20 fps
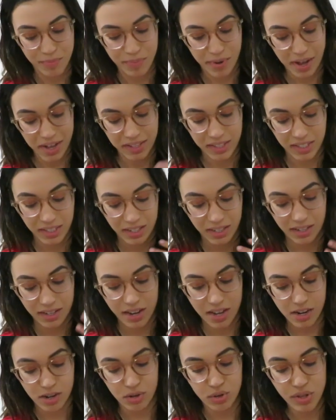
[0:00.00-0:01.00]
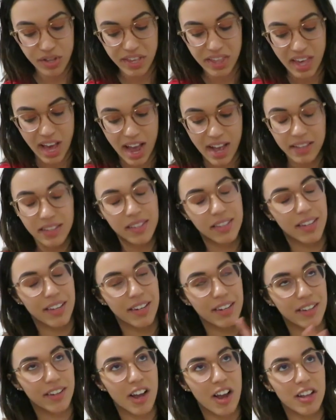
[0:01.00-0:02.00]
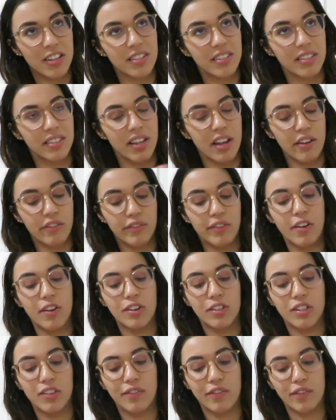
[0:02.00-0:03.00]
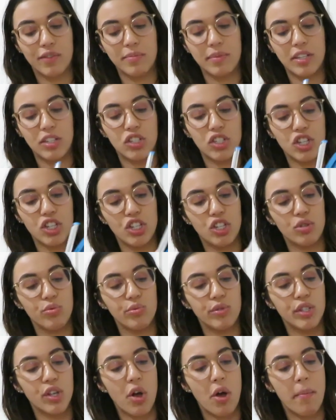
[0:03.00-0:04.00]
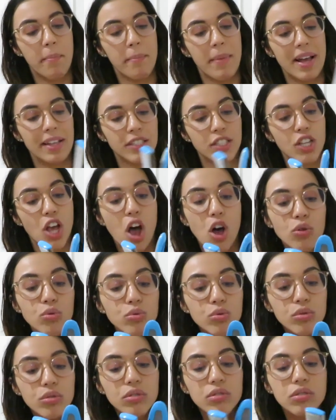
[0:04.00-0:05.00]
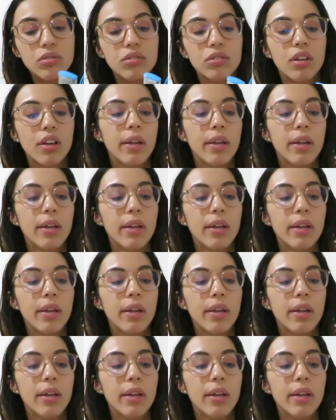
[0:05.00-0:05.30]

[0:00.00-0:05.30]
But not only that, Santa got stuff for me to use on my toes